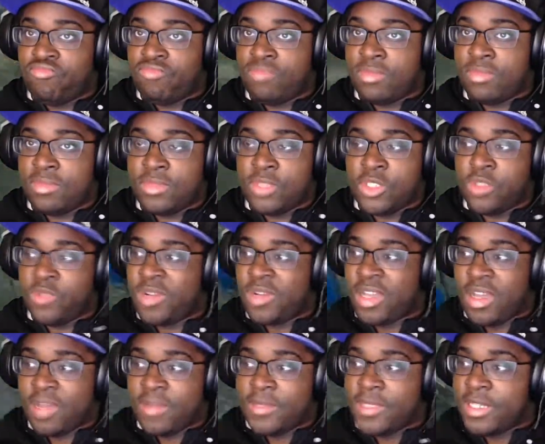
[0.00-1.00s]
super
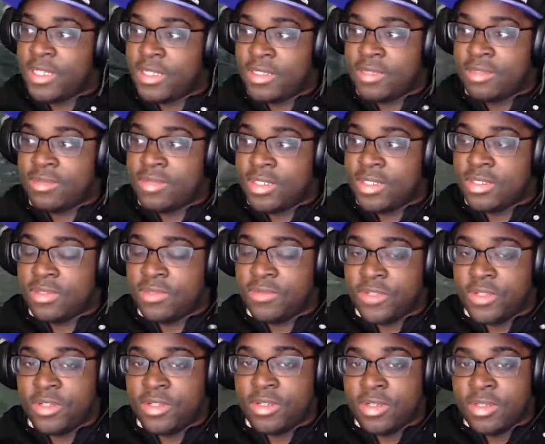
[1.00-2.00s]
complicated, is the
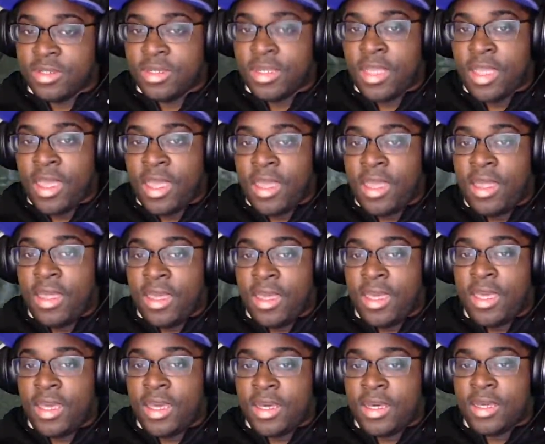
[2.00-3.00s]
word.
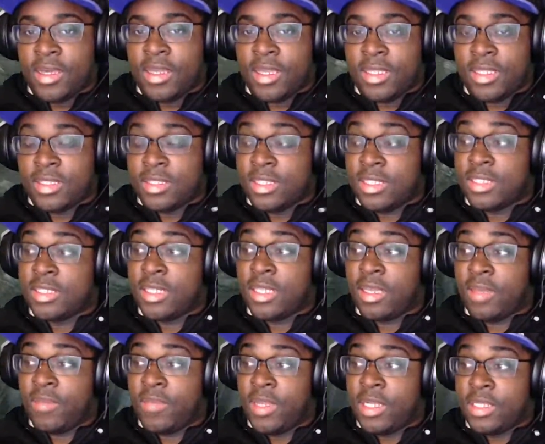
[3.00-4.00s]
It does take a
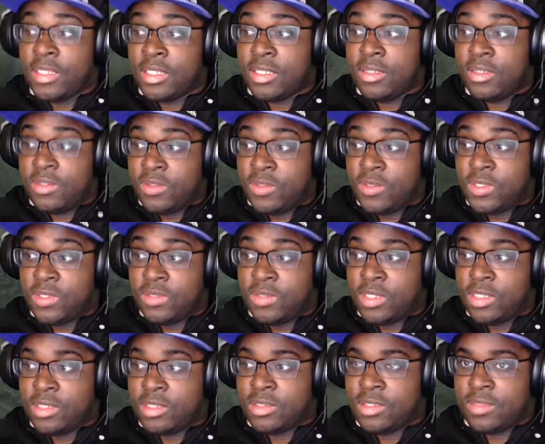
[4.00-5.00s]
minute to get used to,
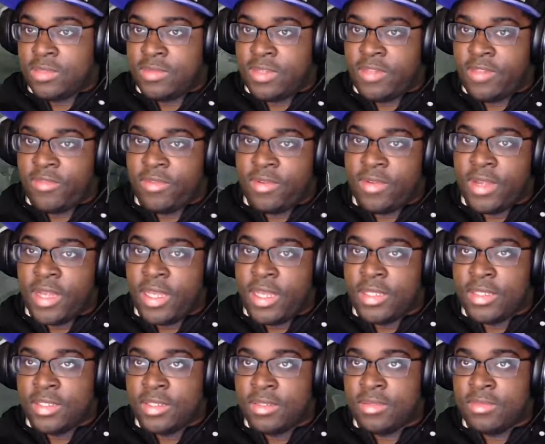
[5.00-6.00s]
because you've never had
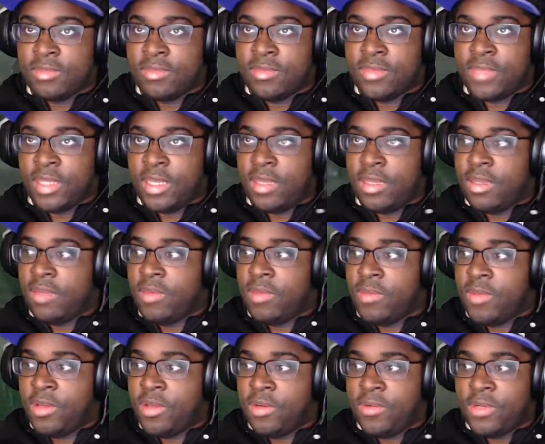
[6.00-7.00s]
to play an
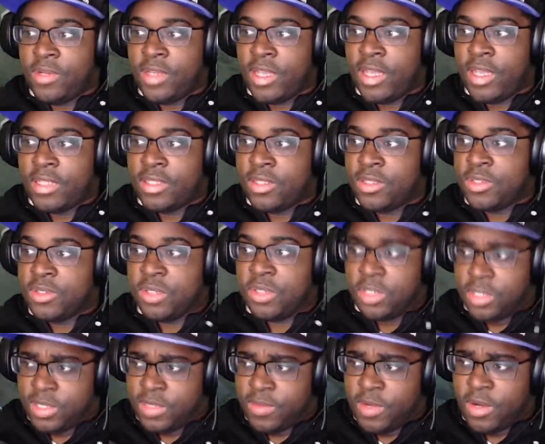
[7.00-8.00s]
MMO when you had to control a
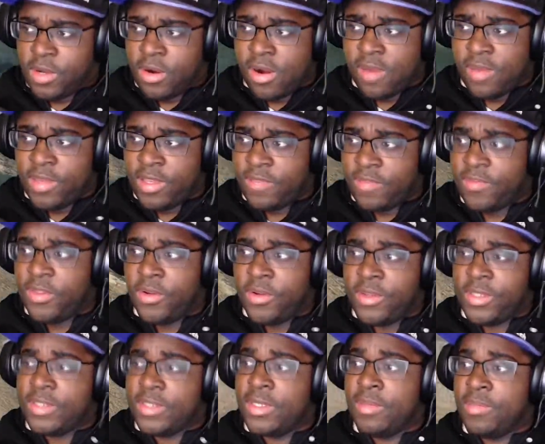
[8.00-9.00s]
small army of
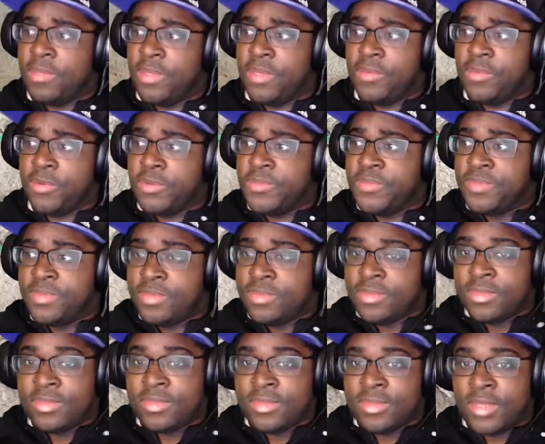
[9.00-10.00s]
30-something people
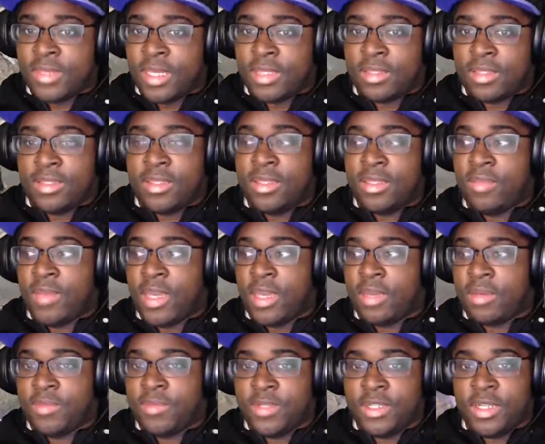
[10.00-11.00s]
in the back.
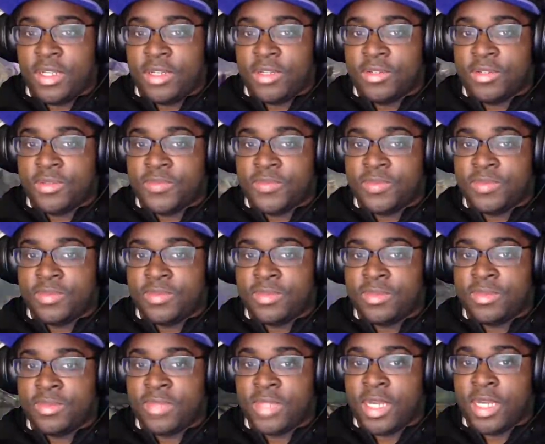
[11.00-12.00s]
But anywho,
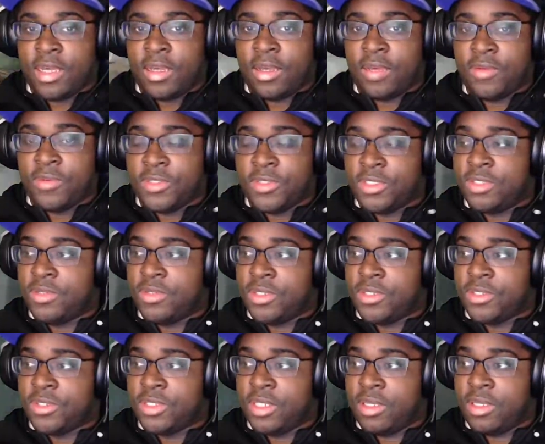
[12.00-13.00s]
once you
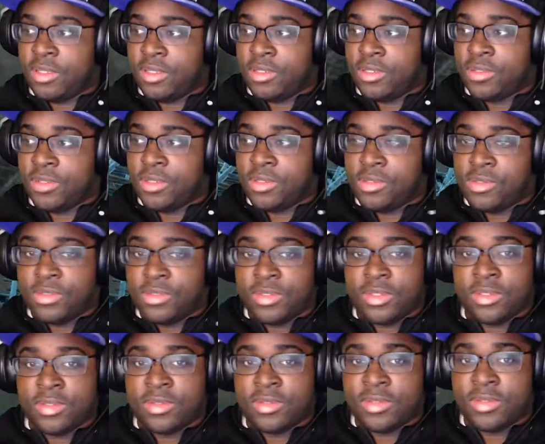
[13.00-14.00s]
understand the controls
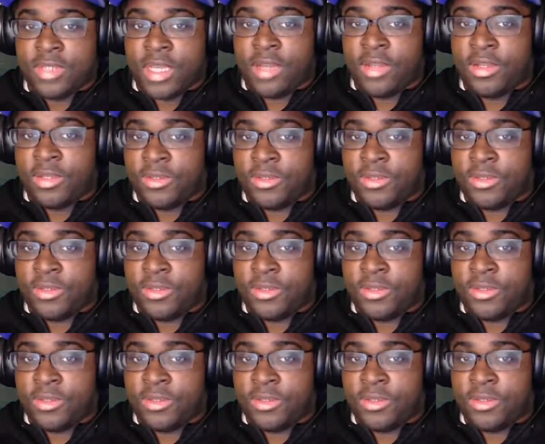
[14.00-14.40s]
and how to use your